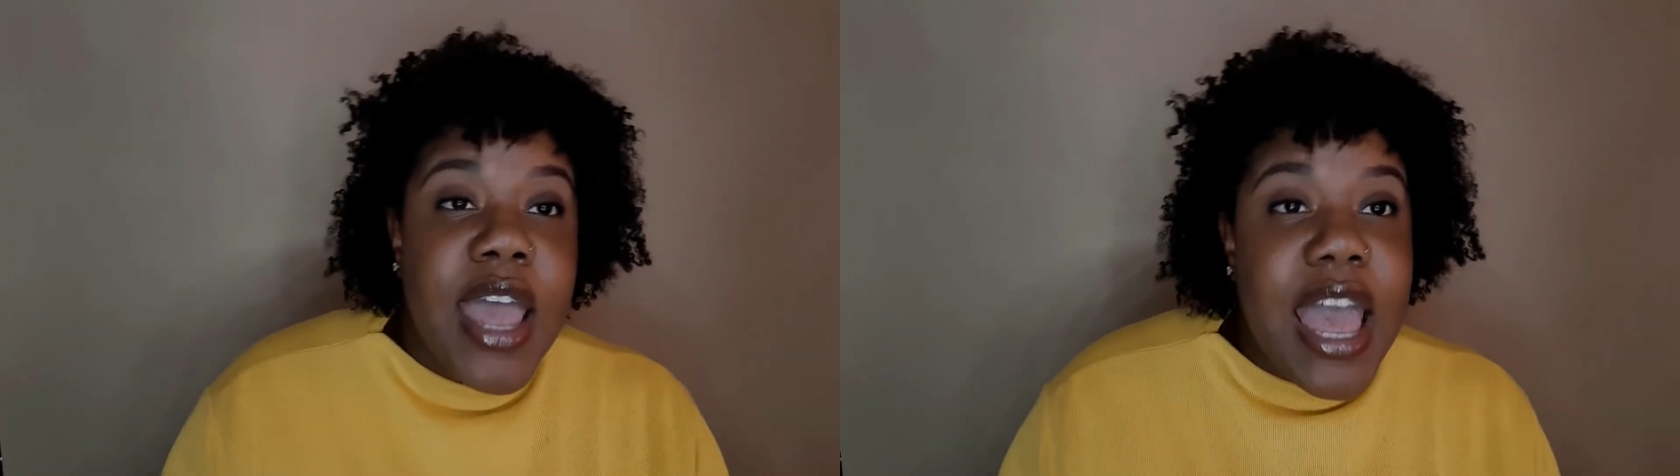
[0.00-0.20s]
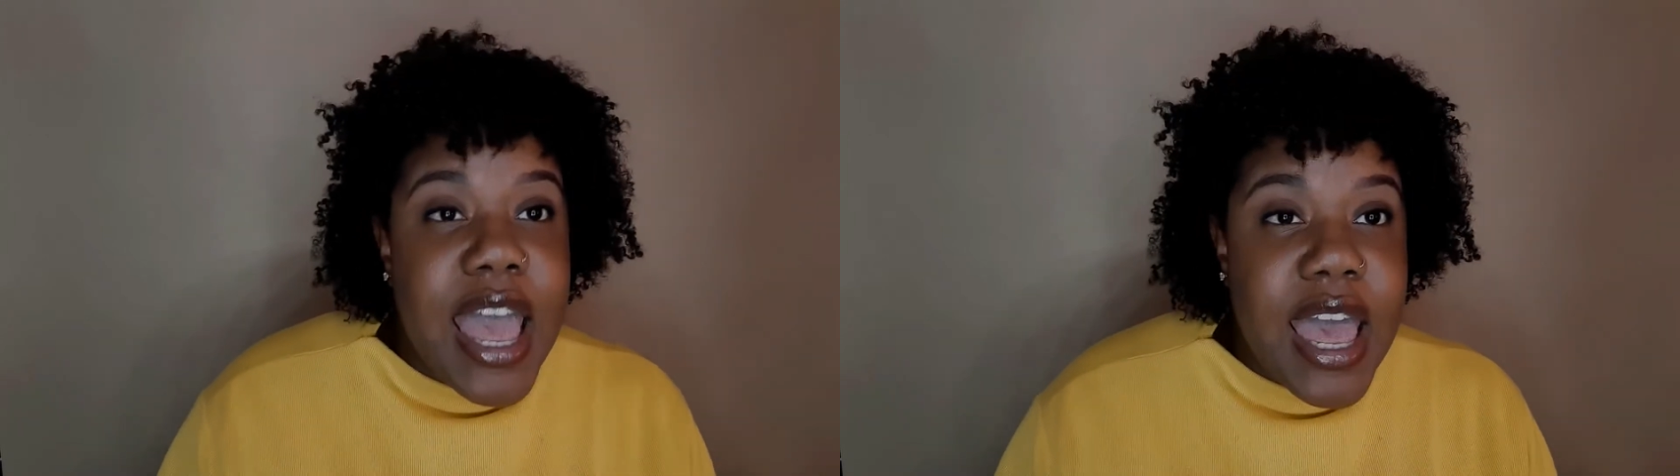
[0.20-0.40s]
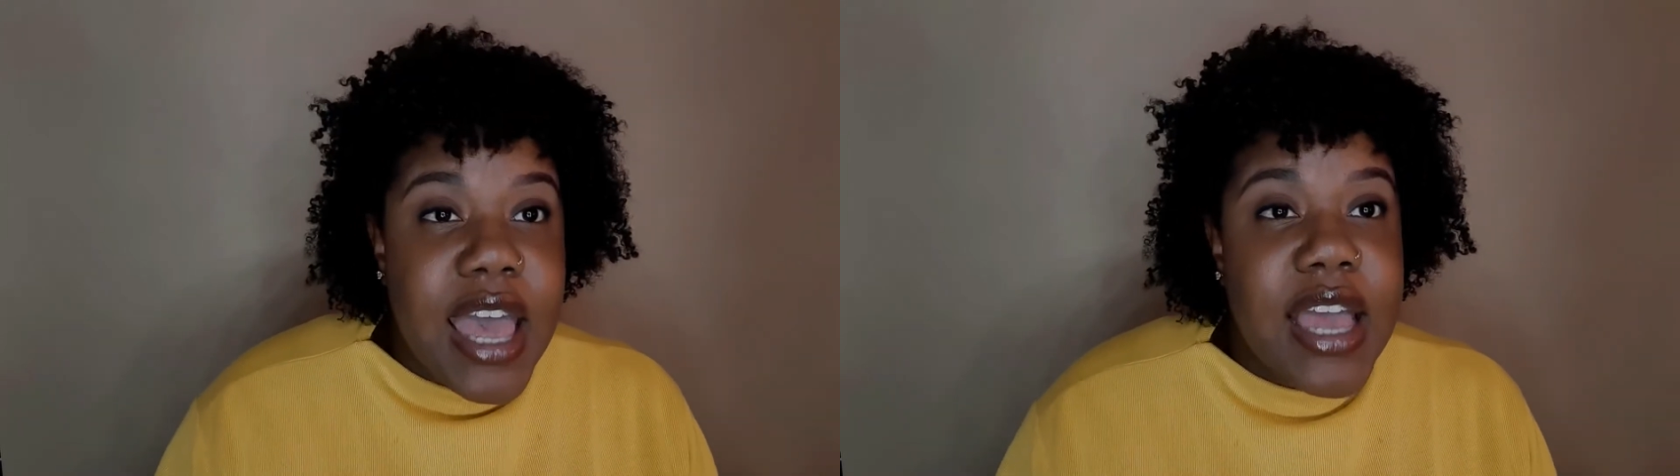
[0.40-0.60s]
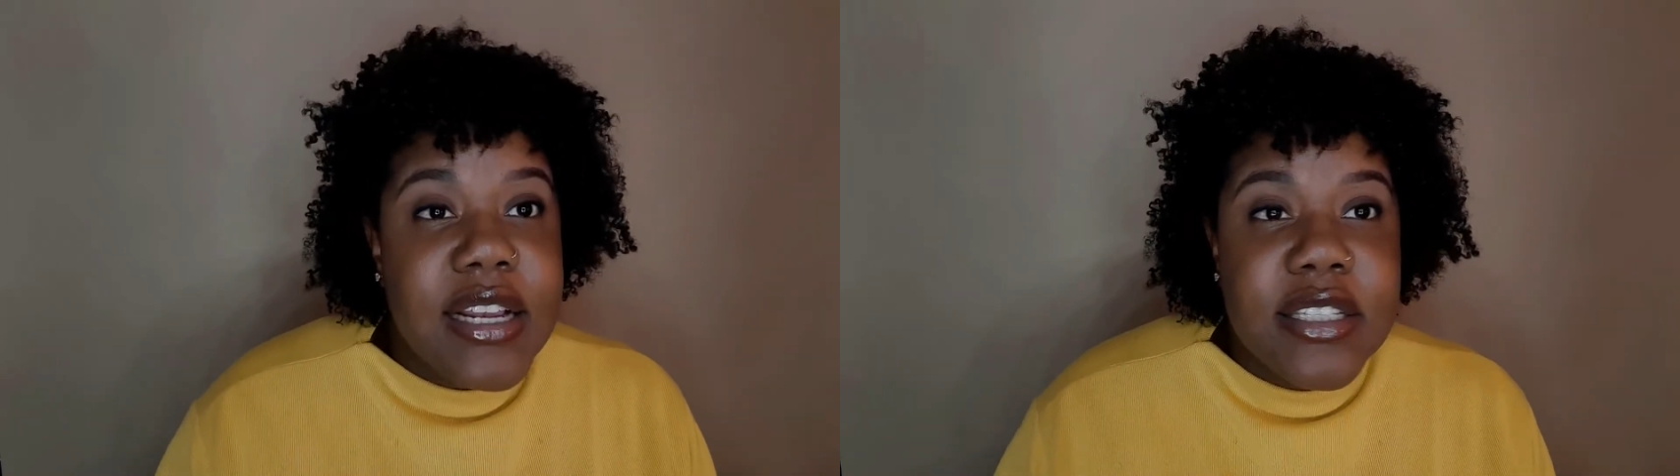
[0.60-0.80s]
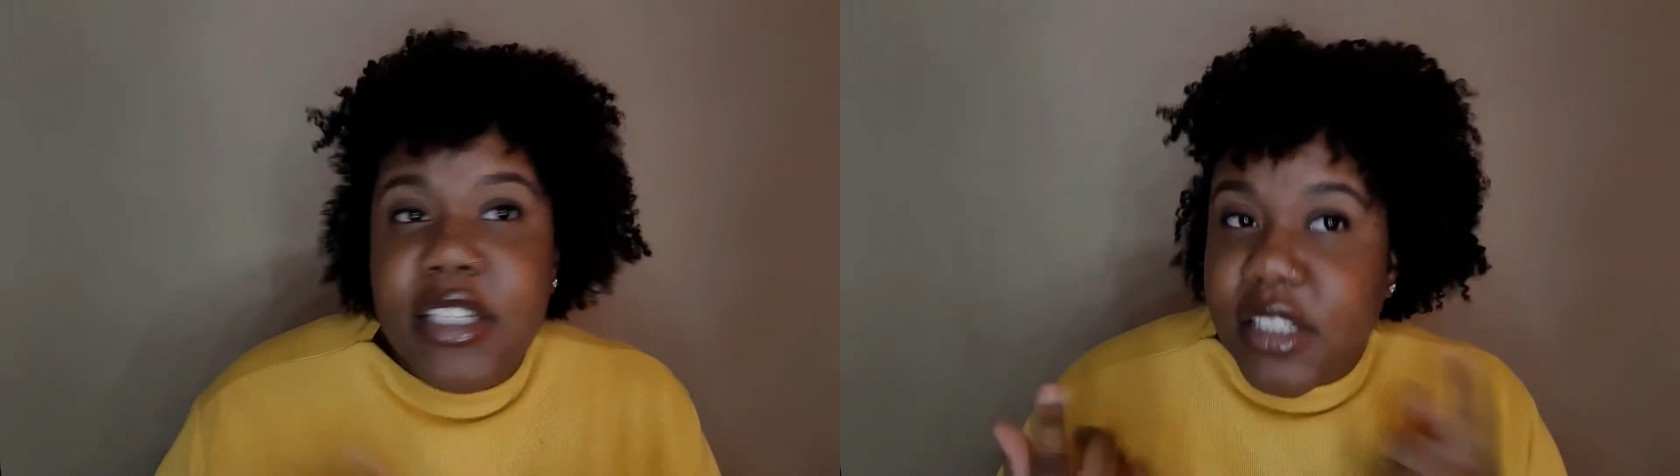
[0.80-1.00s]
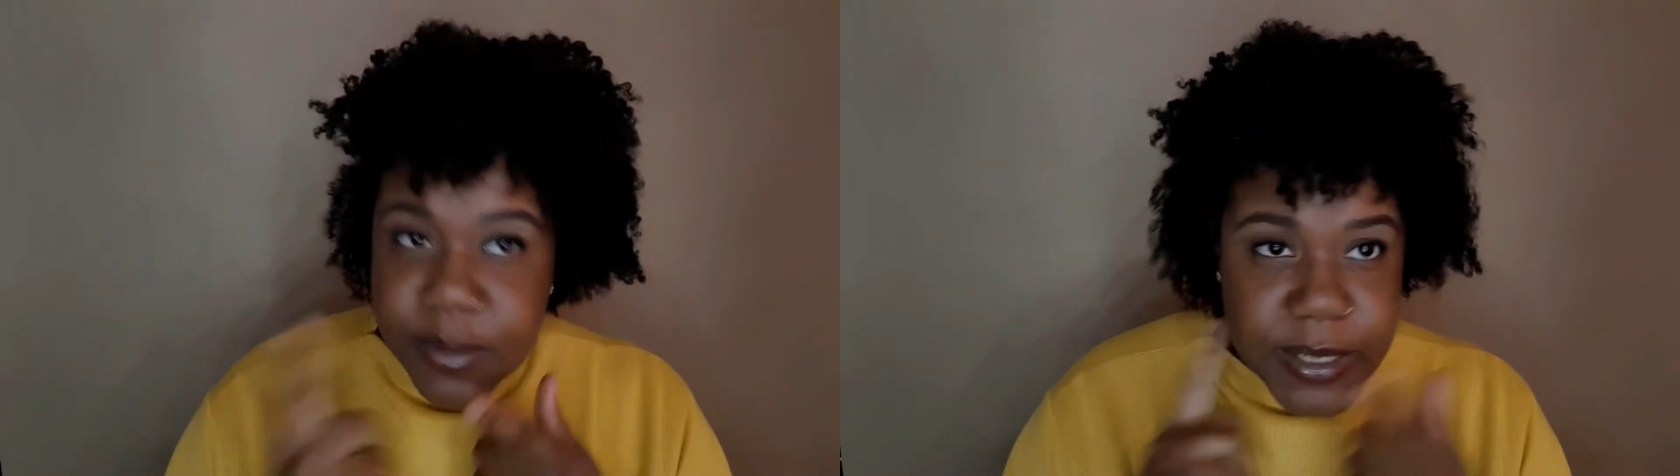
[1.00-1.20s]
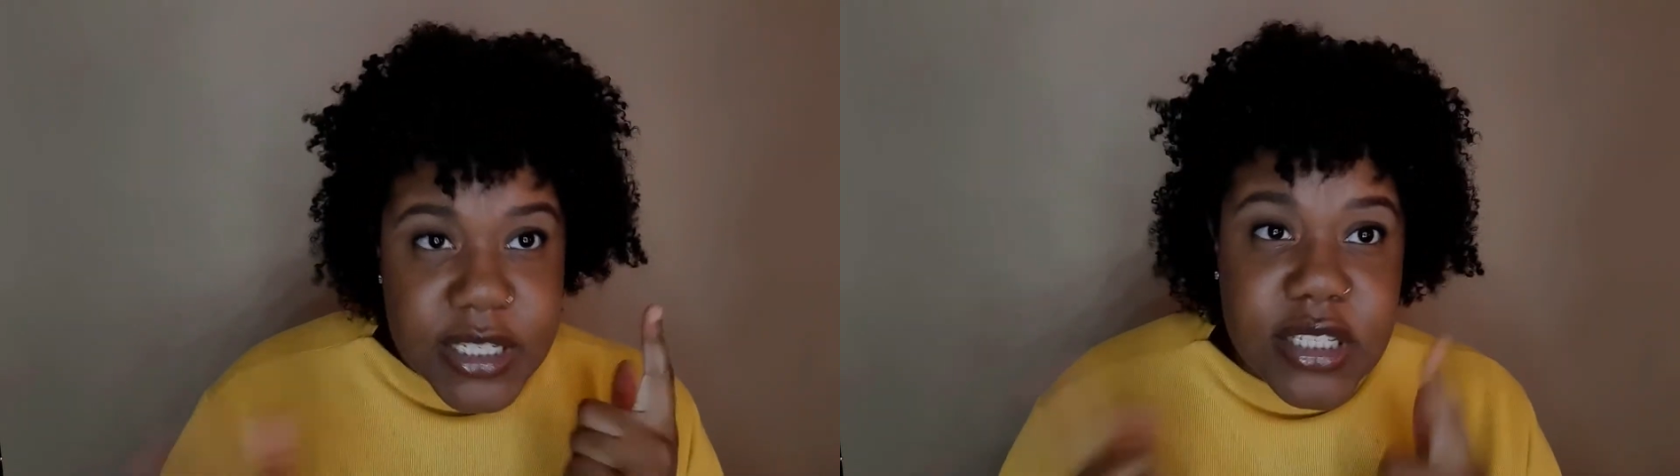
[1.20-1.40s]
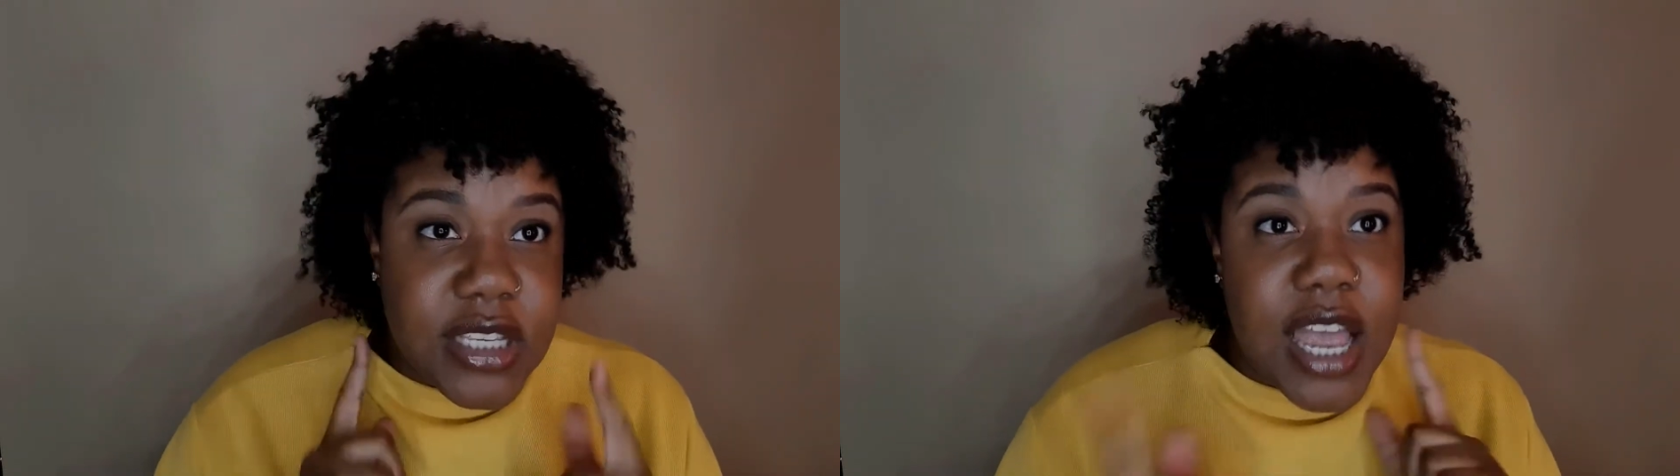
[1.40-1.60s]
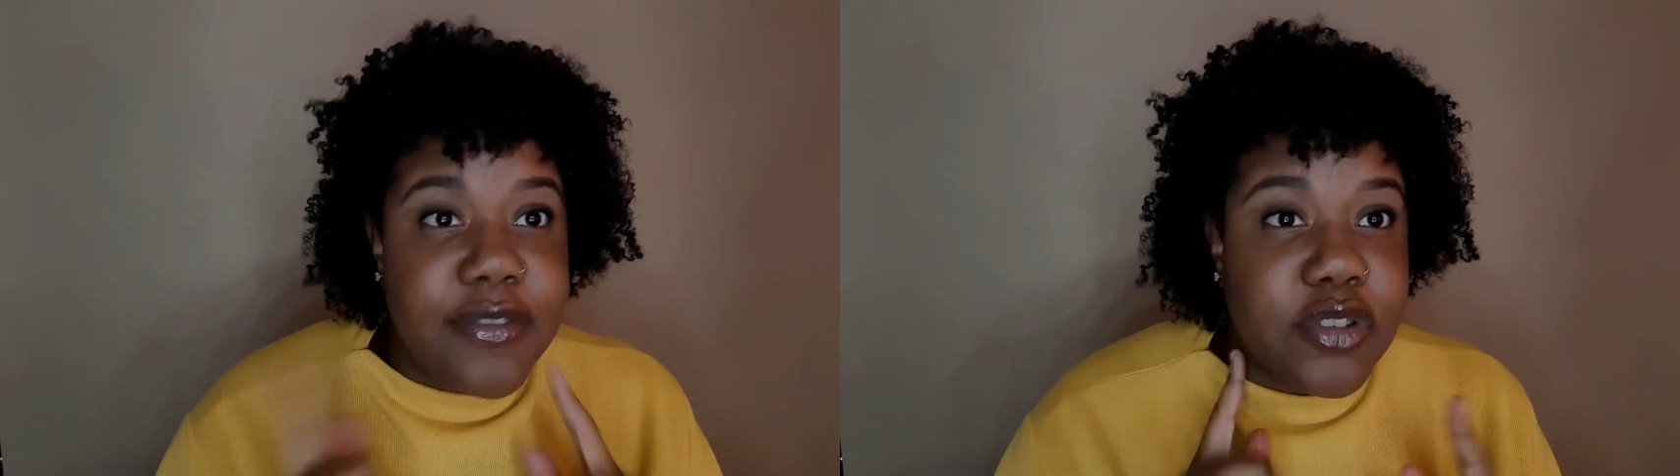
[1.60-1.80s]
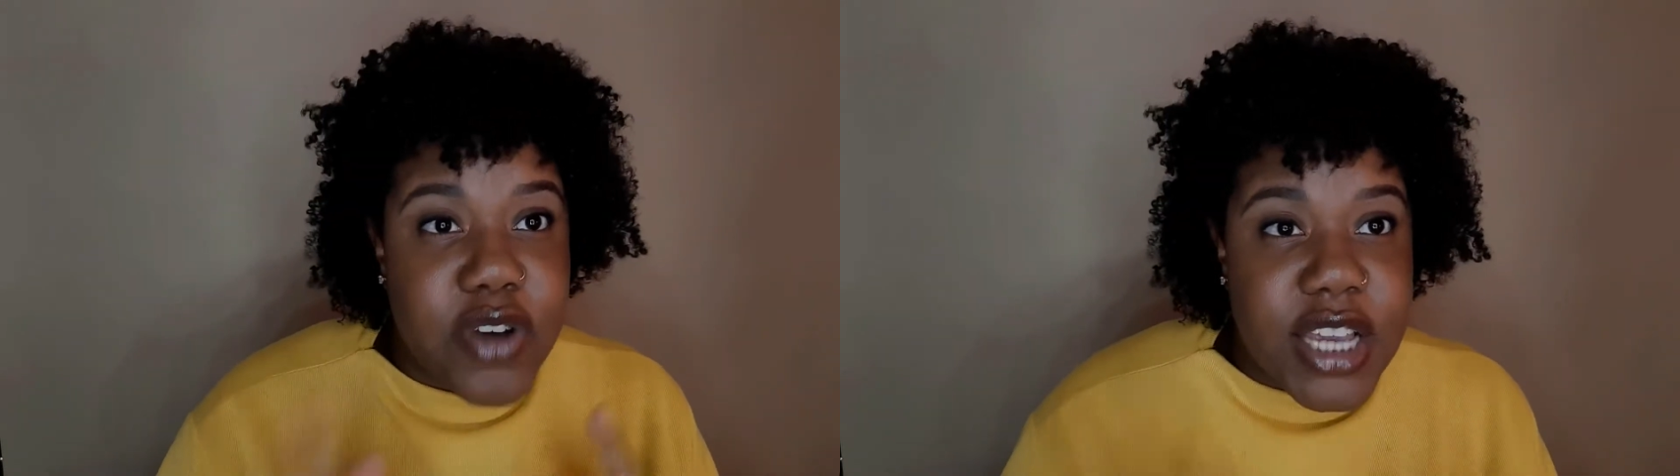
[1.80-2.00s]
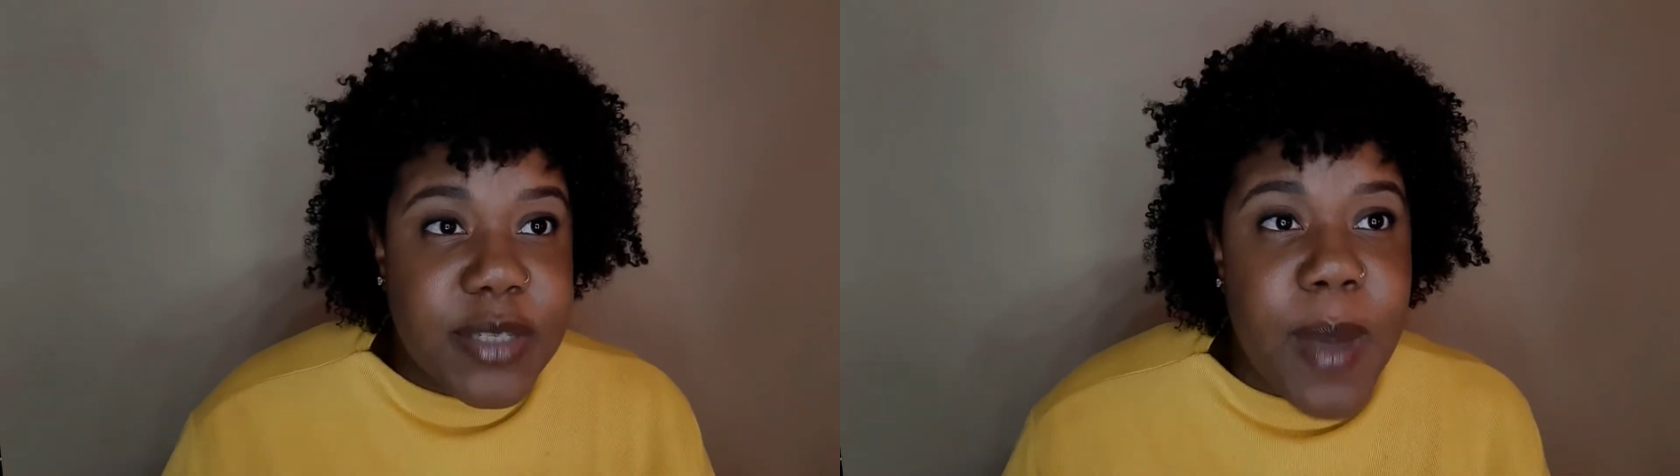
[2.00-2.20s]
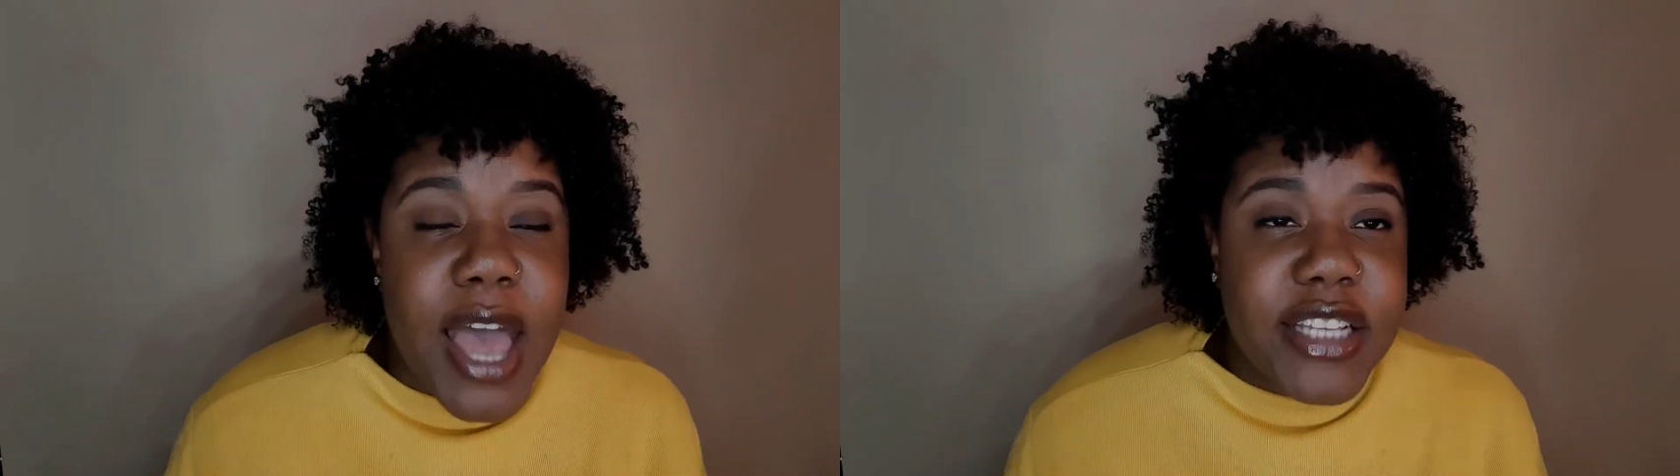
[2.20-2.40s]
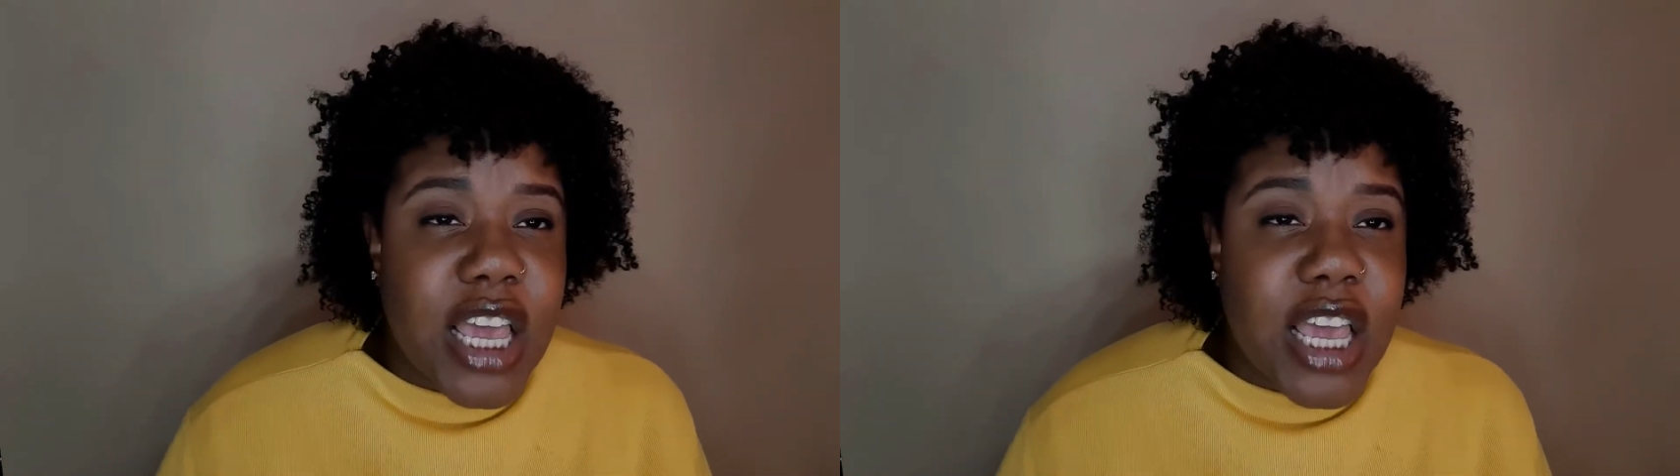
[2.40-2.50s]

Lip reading: And especially since I have the dry spots,